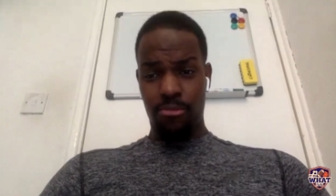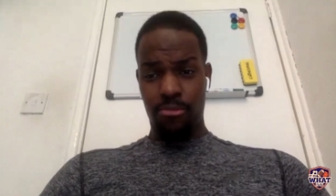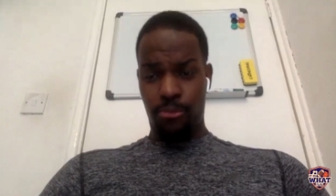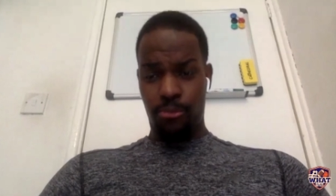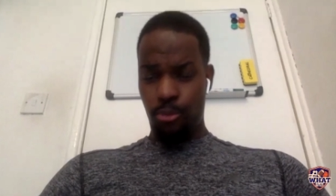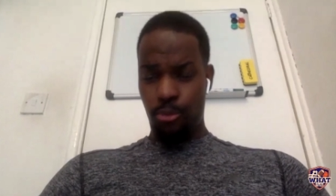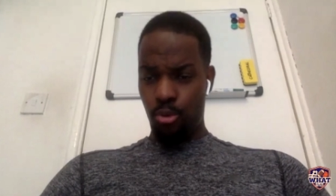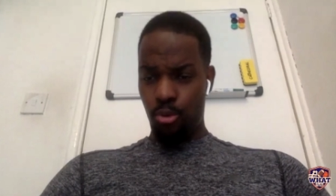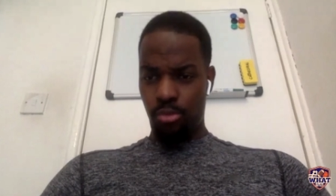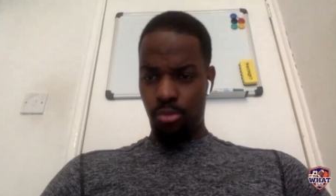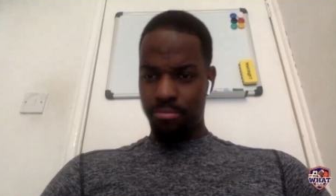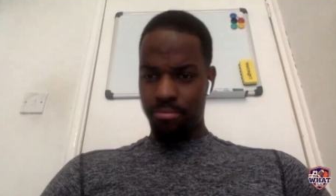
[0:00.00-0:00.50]

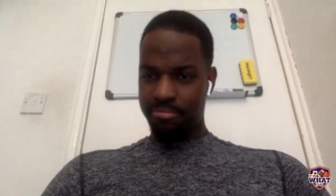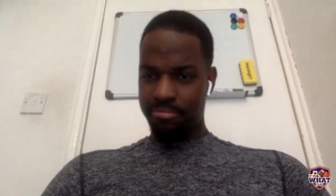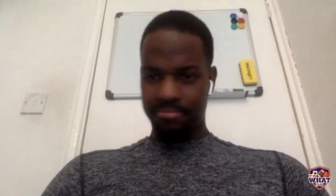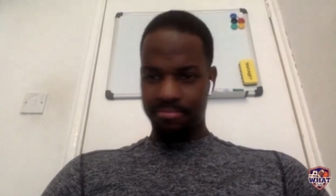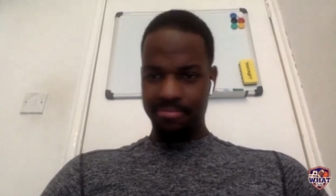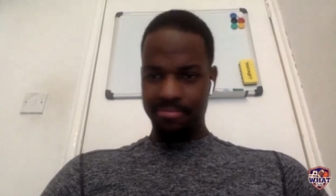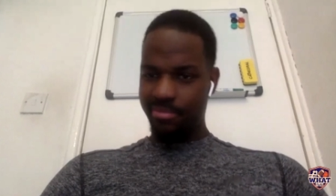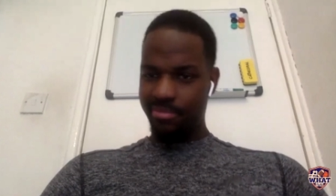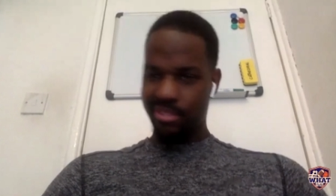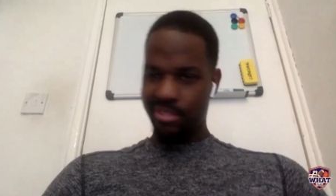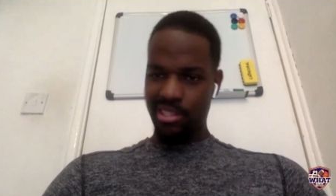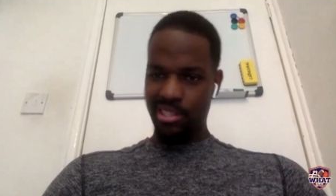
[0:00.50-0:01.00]
four,
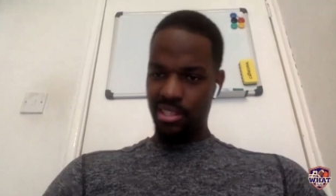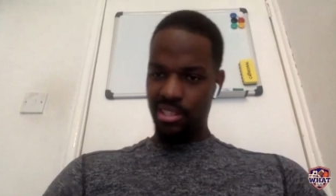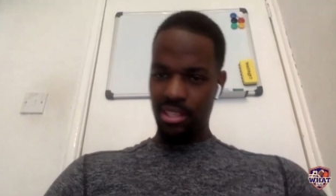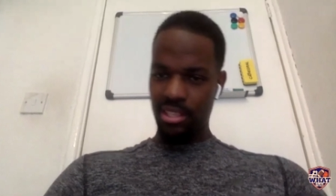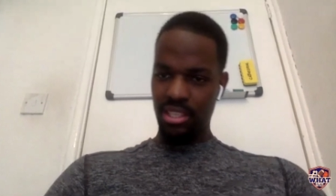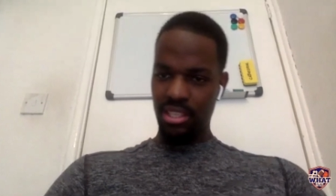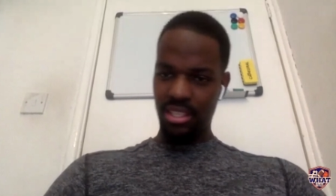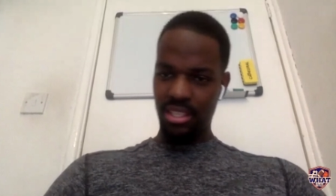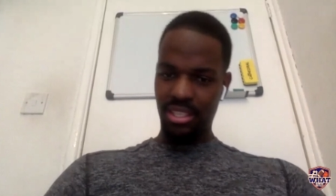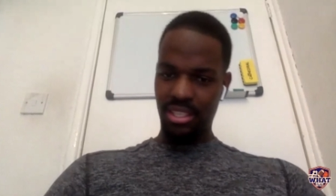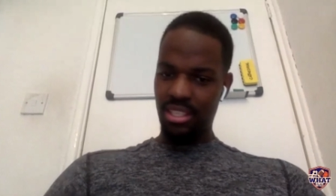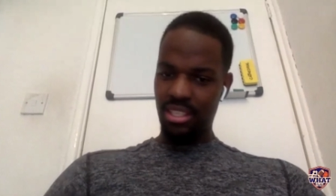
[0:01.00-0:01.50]

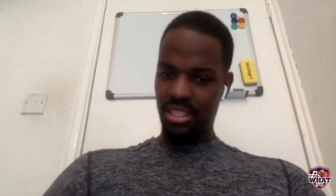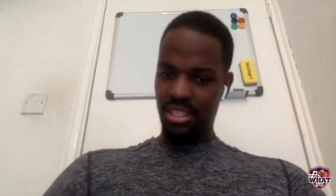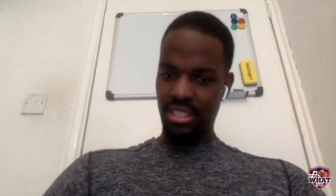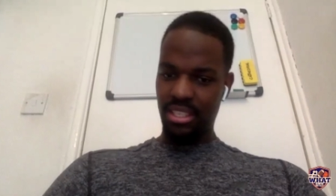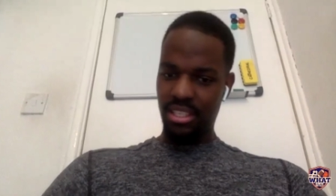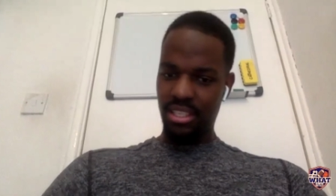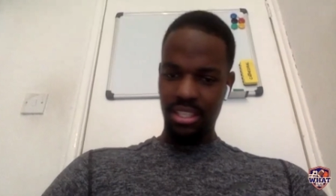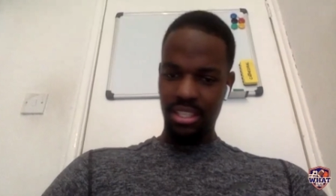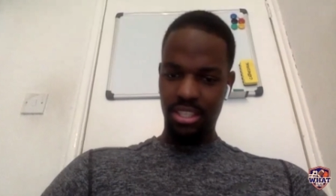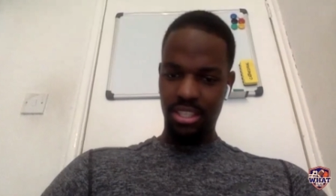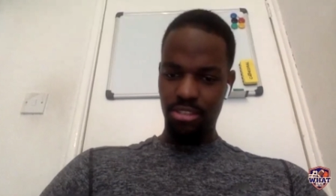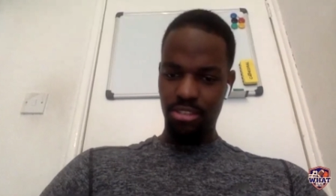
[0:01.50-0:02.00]
it's
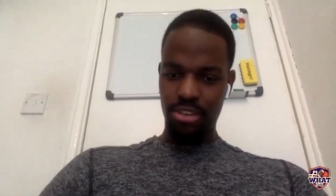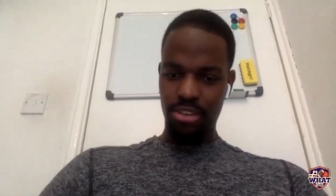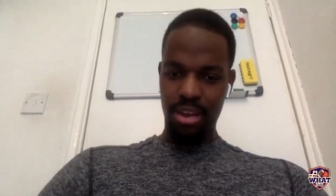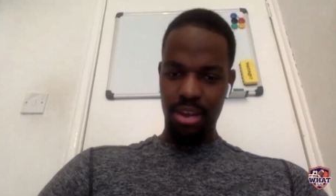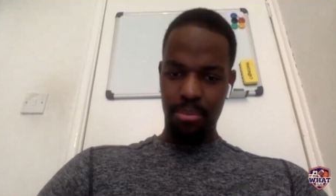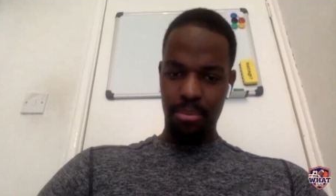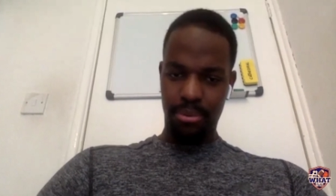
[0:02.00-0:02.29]
it's a wrap.